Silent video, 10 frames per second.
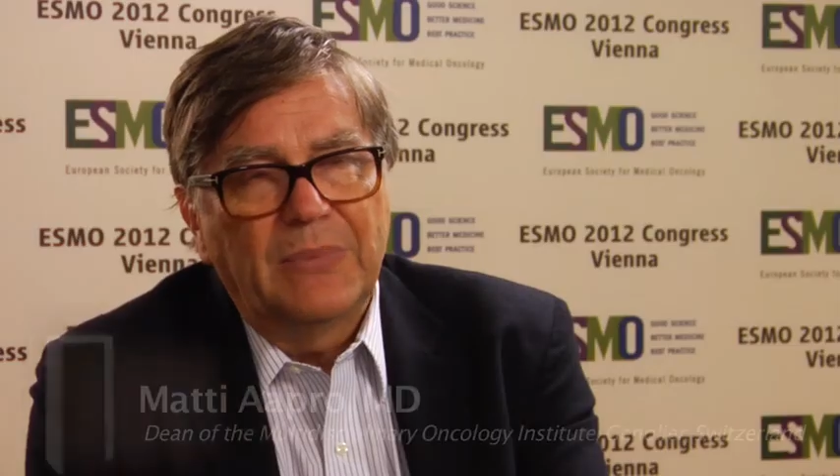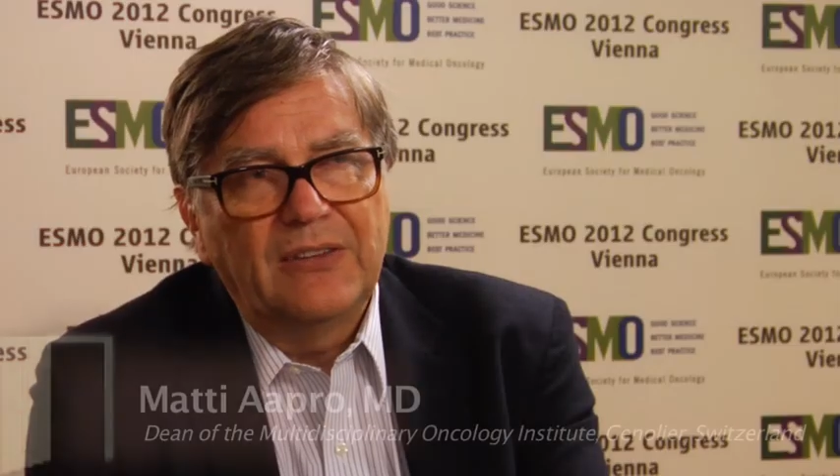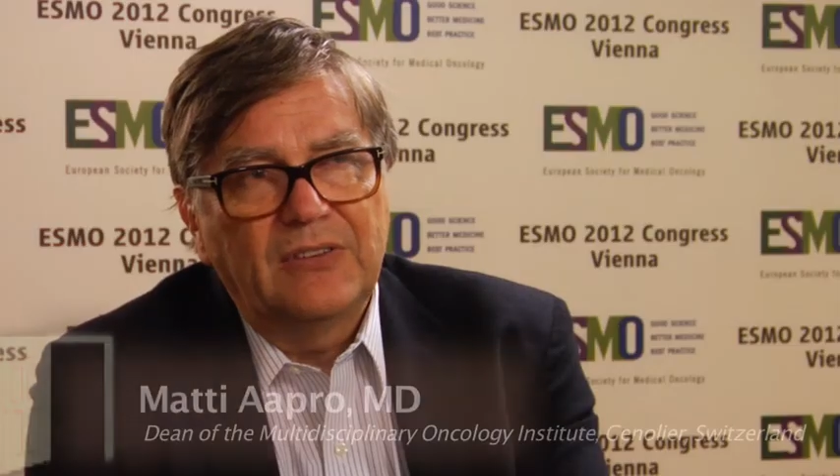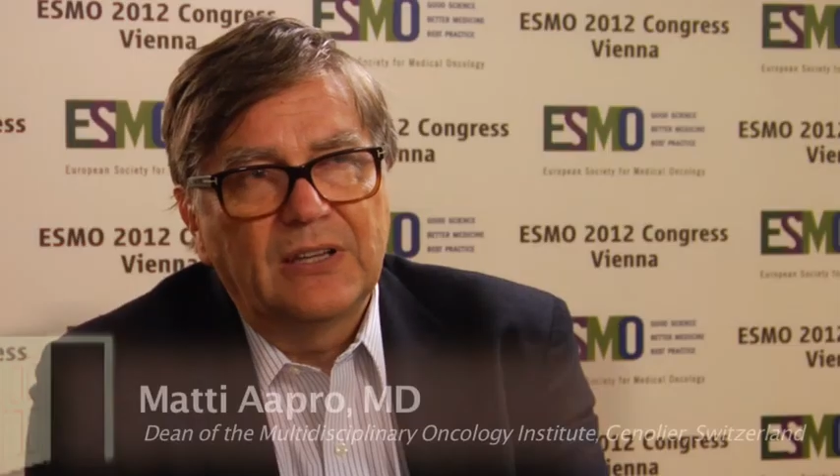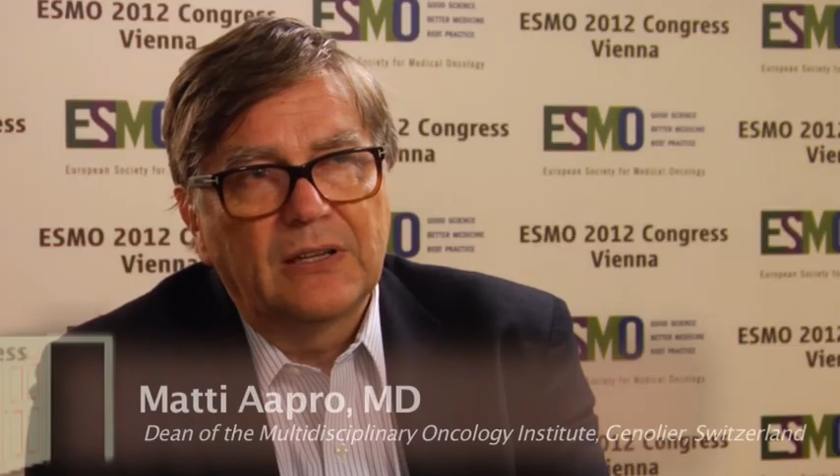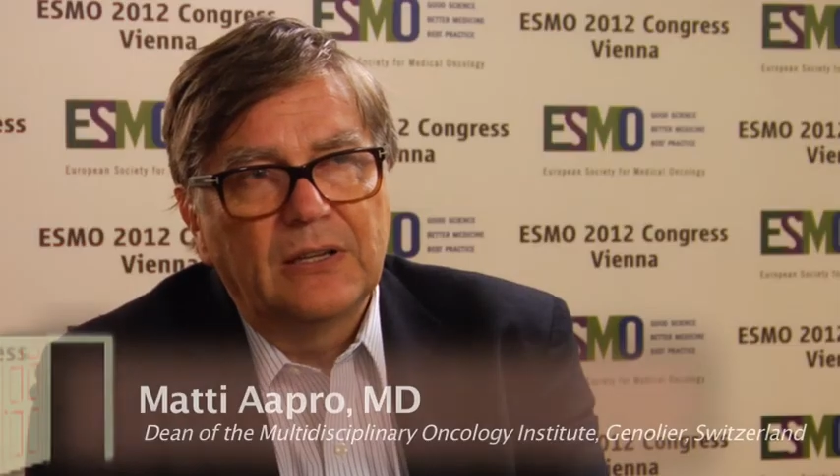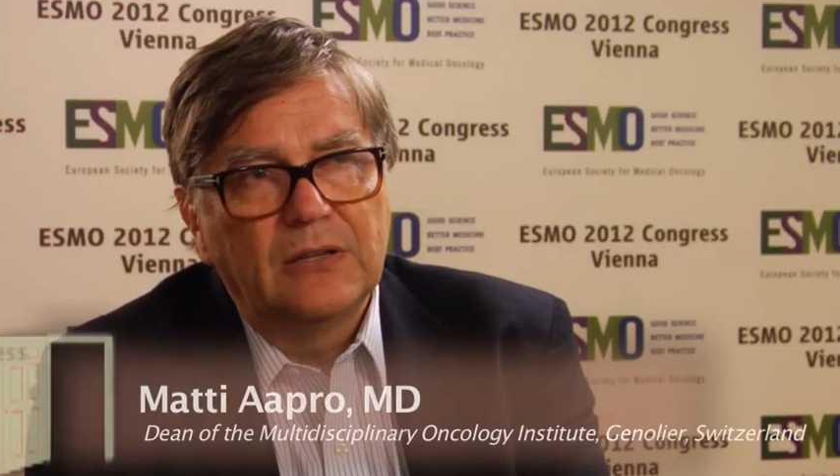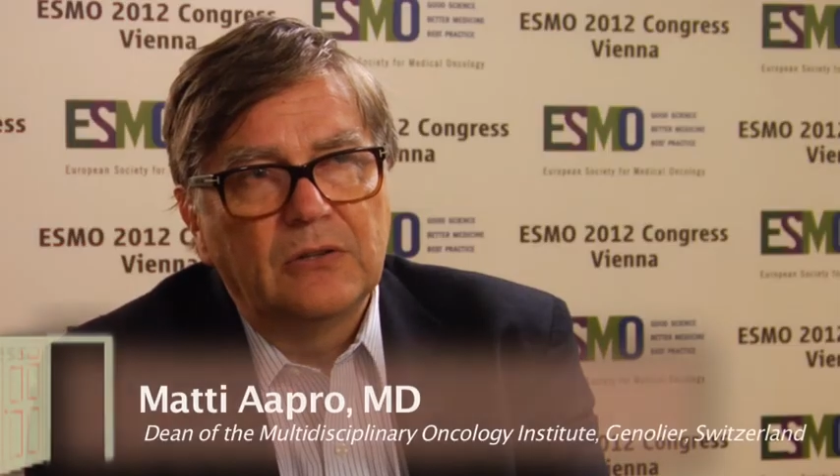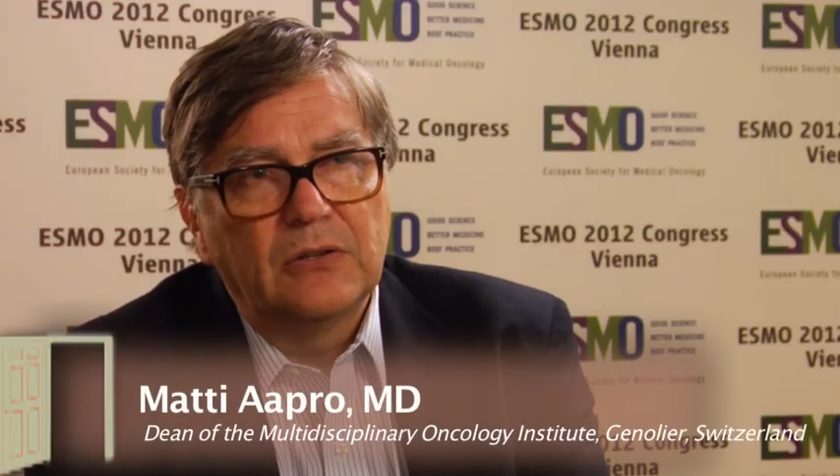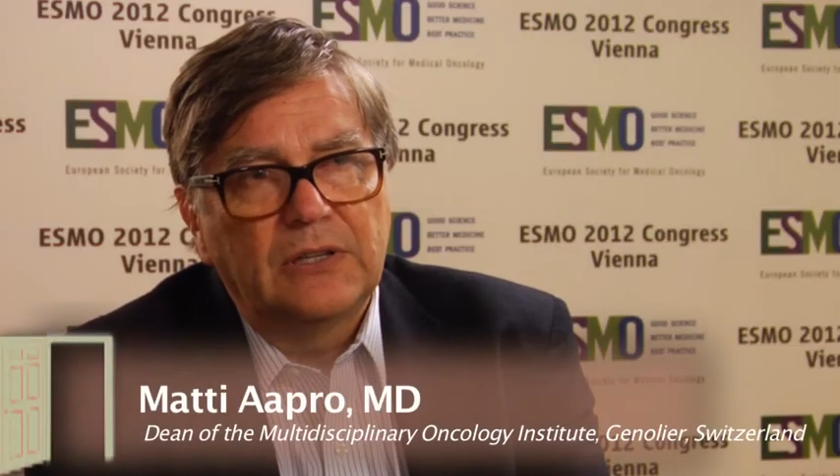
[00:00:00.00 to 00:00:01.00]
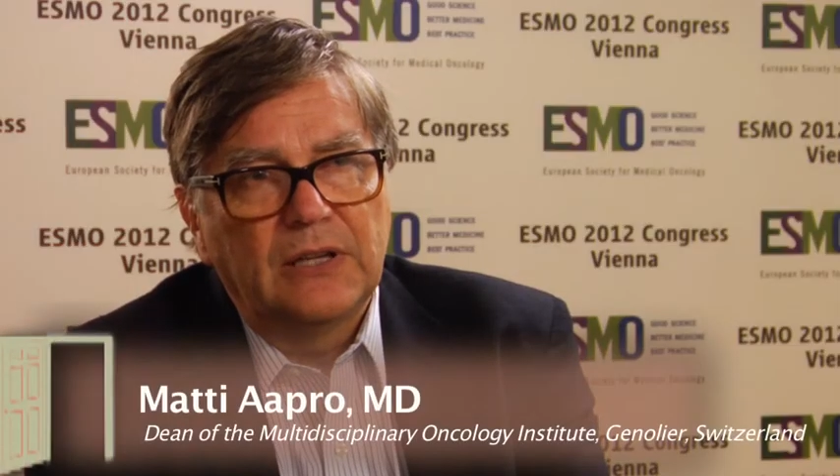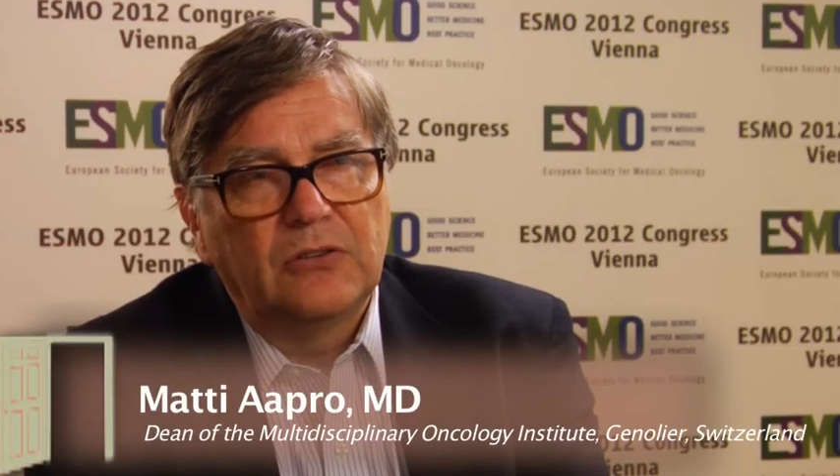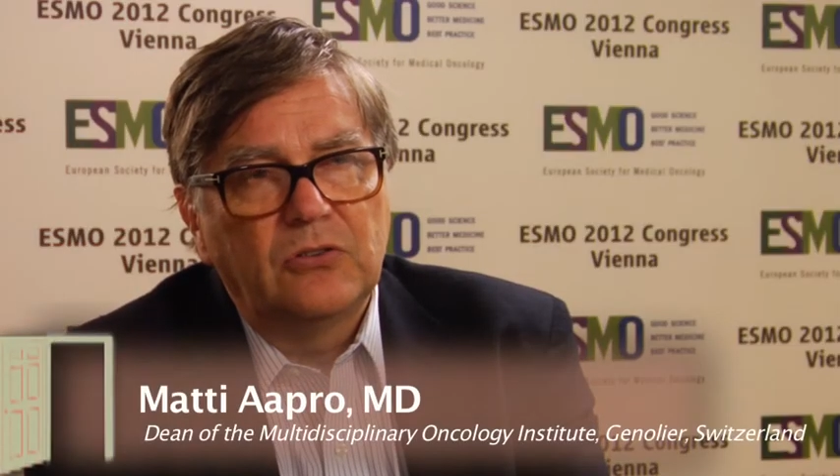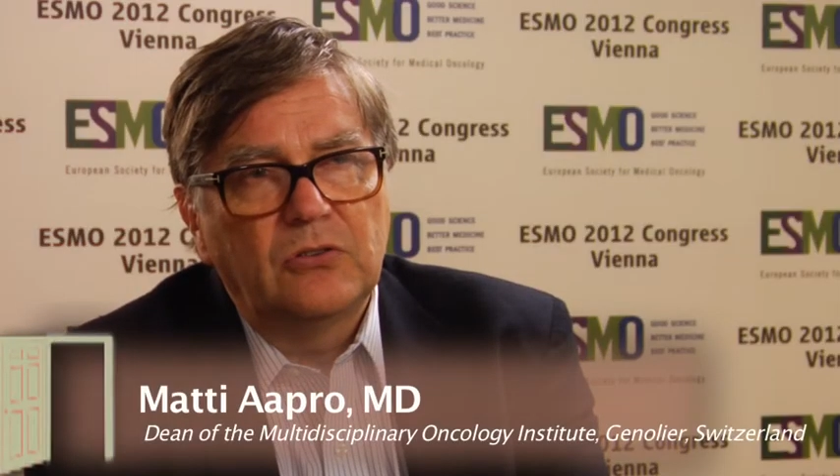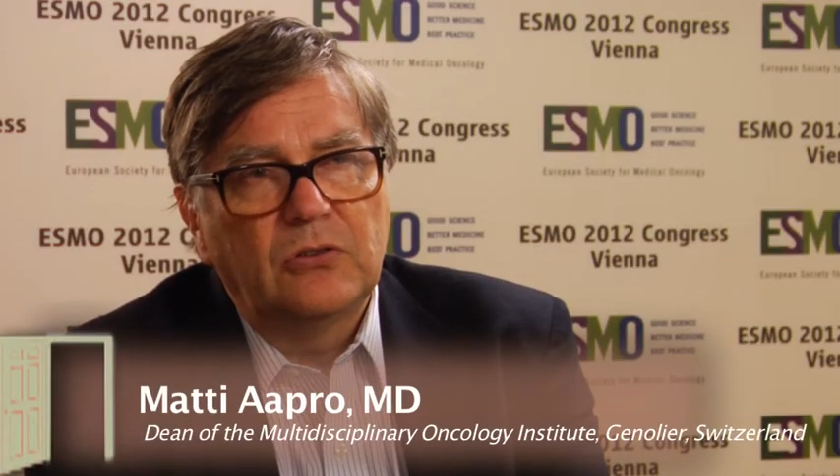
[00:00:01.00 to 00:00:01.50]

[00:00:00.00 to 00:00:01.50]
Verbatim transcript: basically looked at